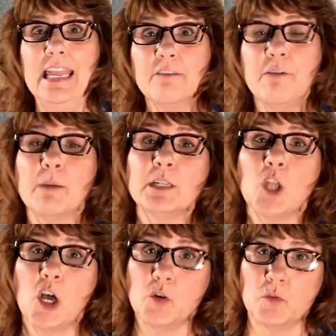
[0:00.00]
If I'm
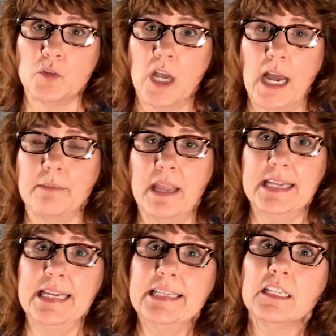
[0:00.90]
alone, I may
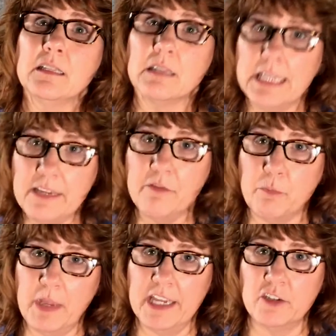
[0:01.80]
need to leave the
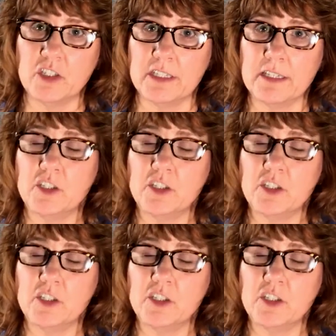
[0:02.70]
patient